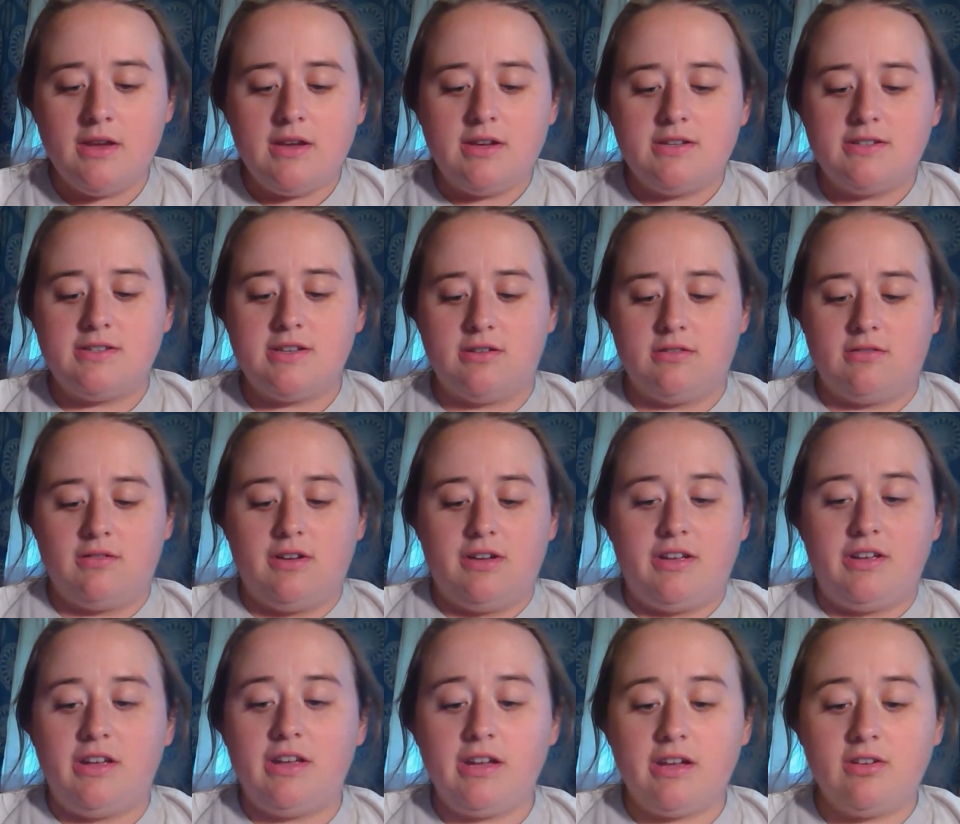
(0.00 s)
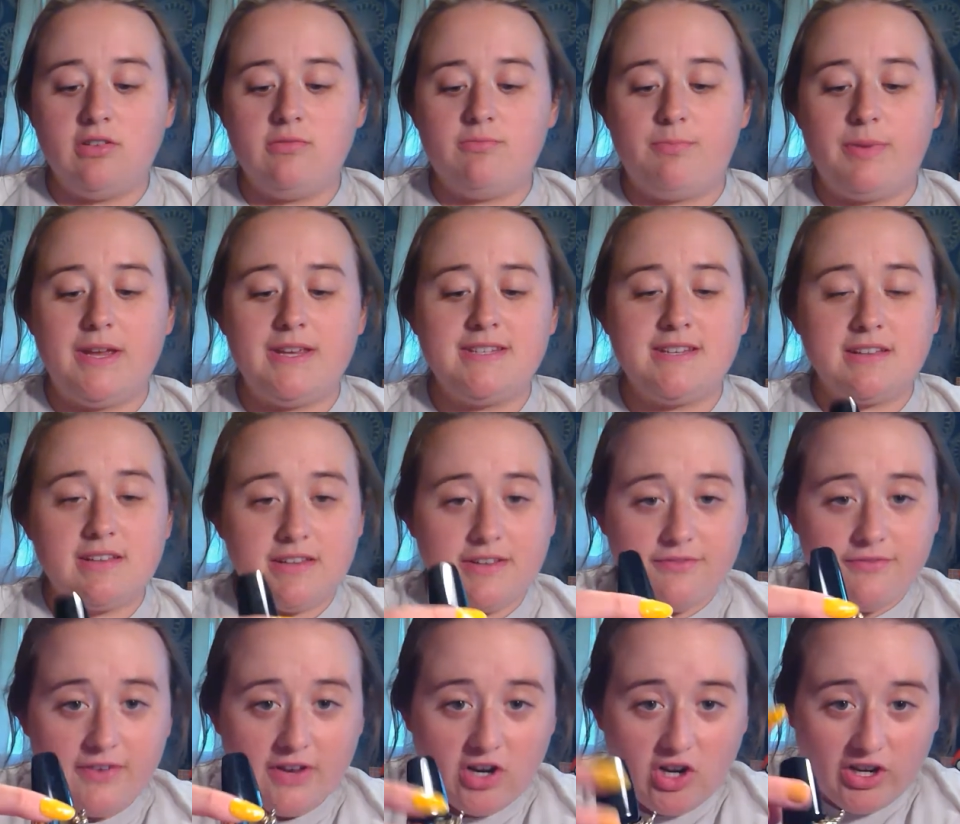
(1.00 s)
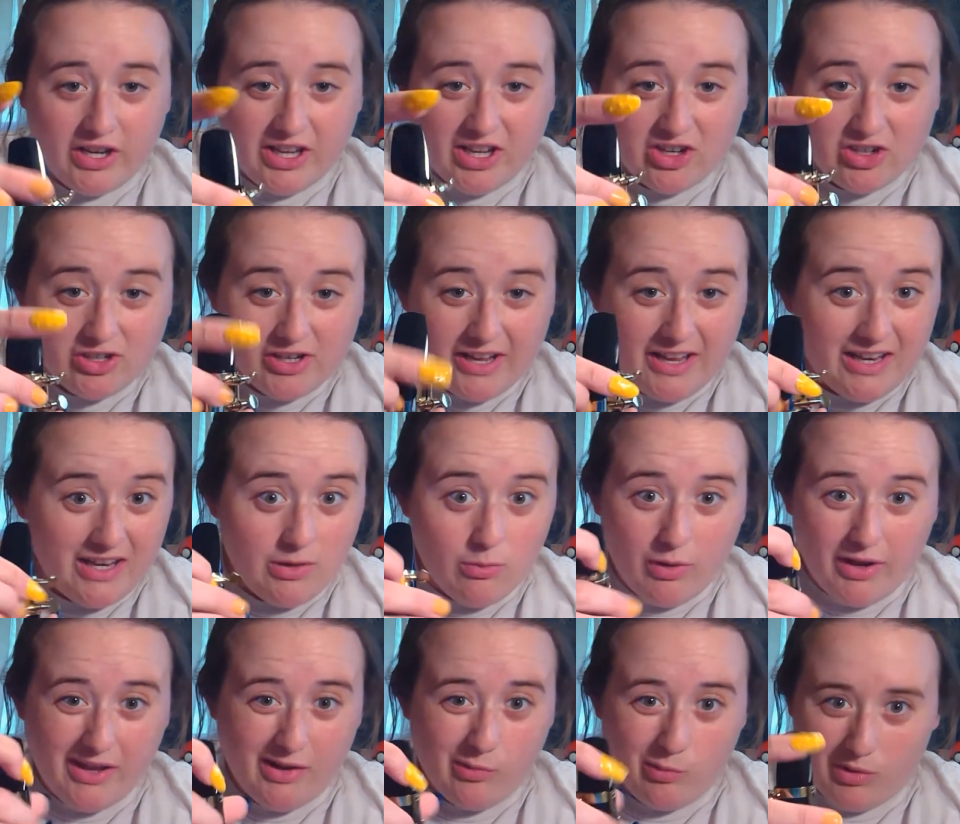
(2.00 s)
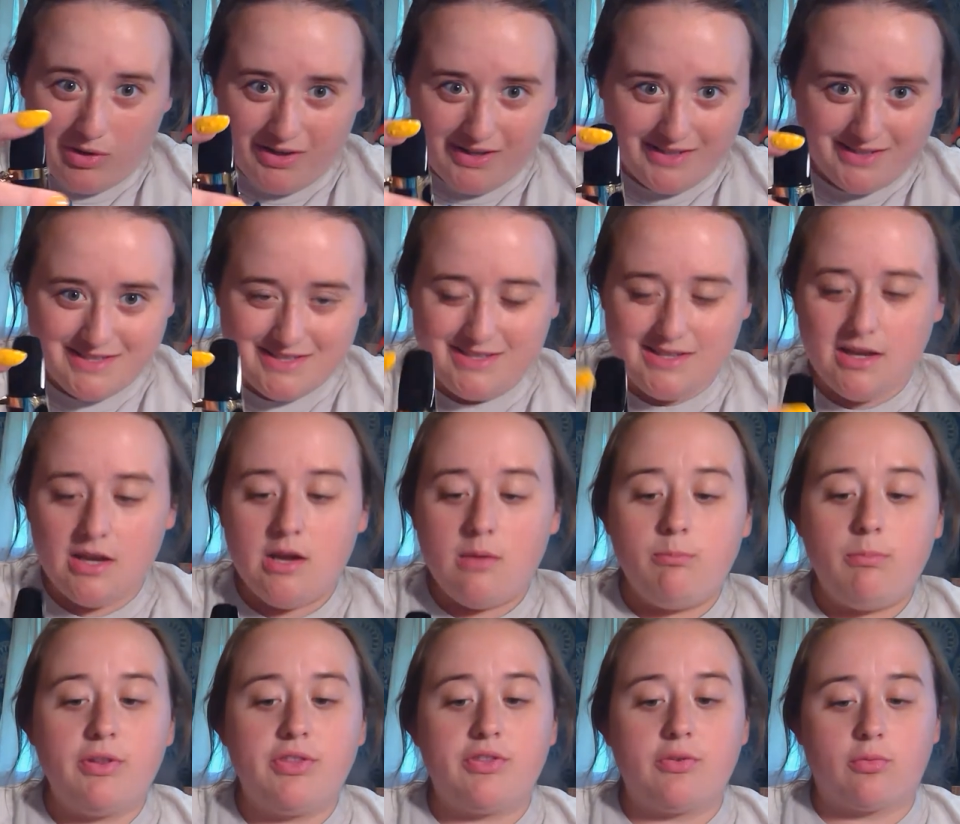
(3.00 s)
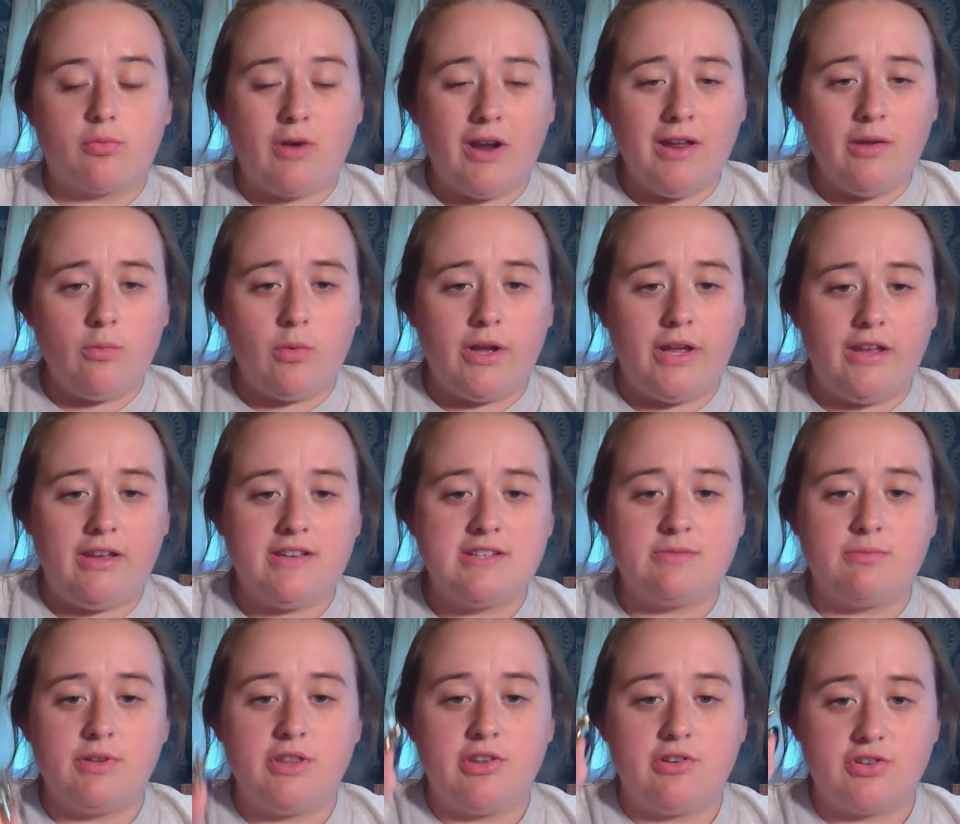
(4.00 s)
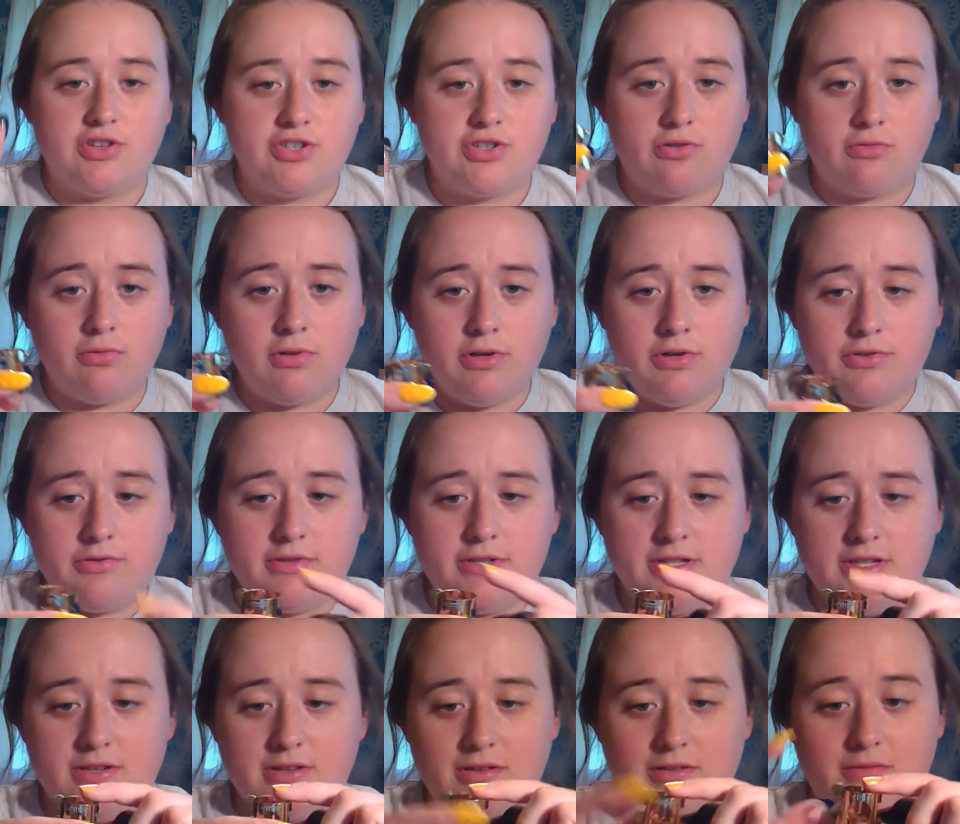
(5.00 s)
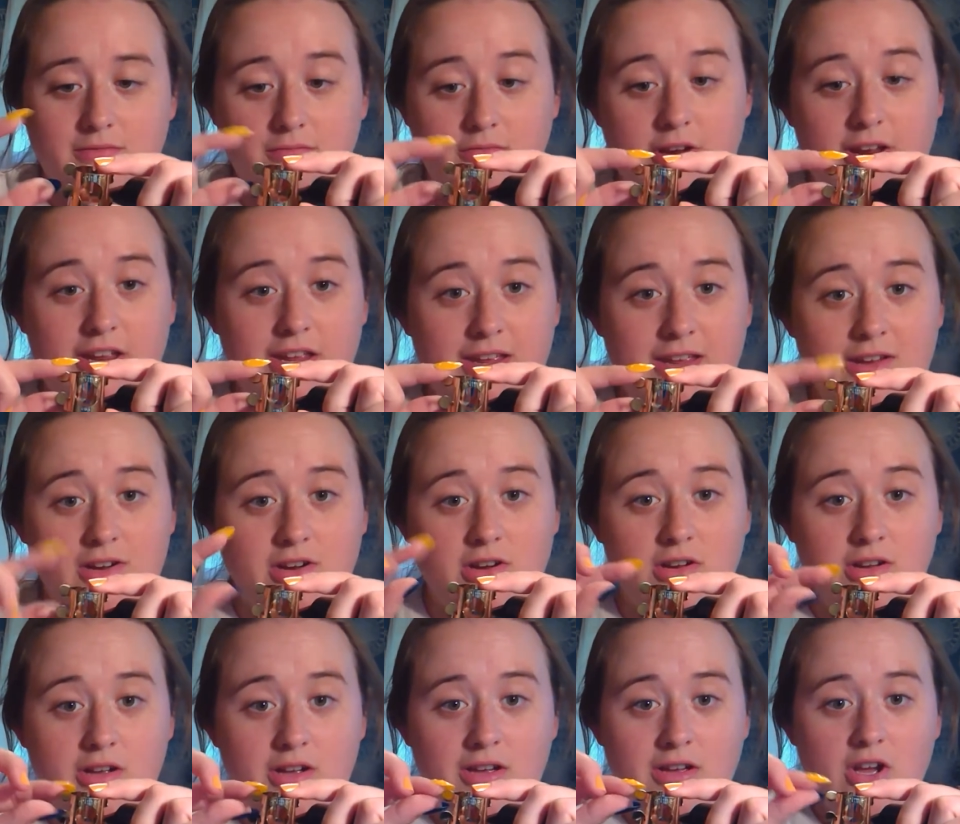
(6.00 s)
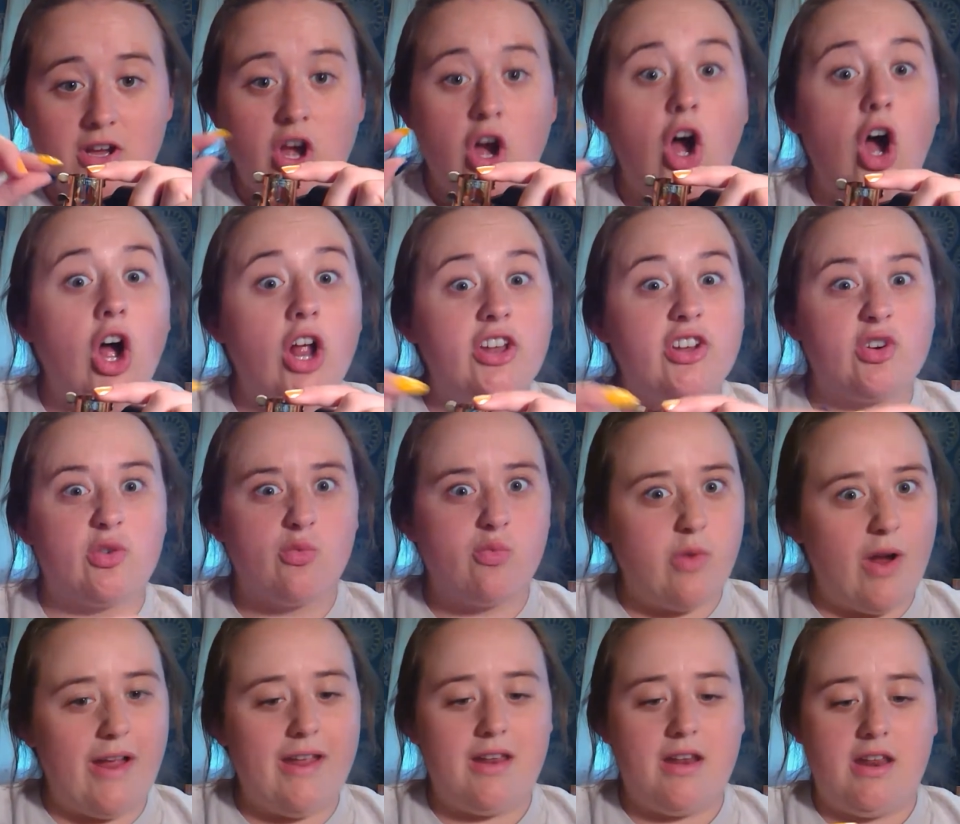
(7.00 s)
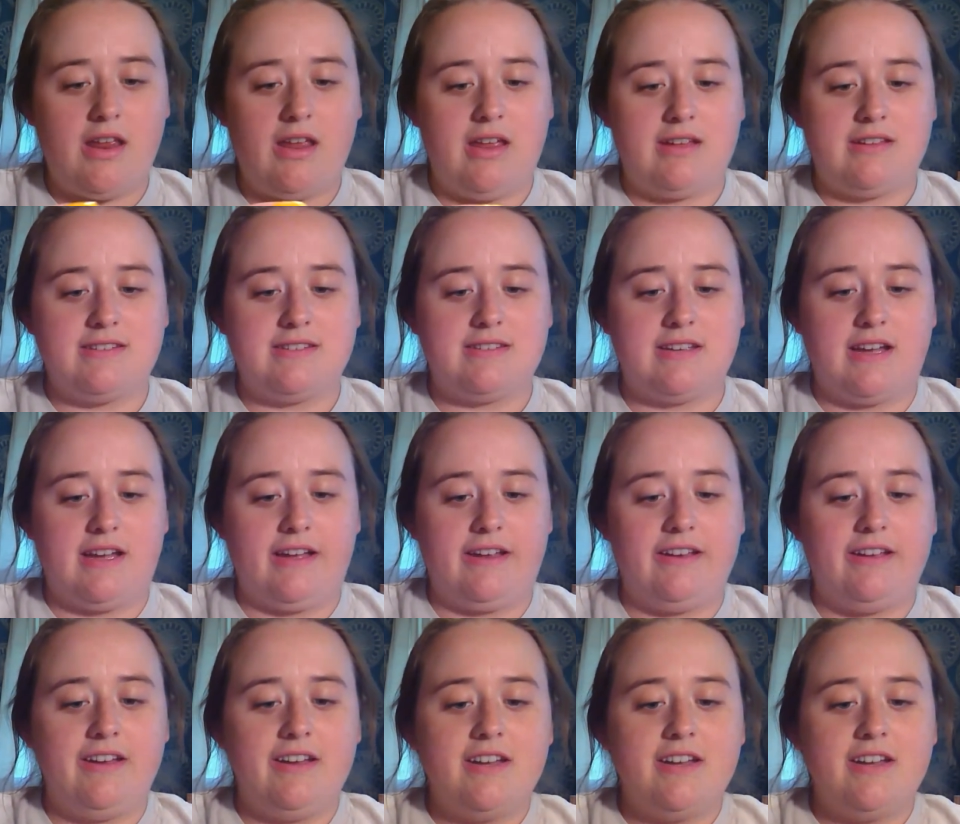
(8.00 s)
So it can basically fit on here any way it wants, but the right way is with your screws right here on your right hand side.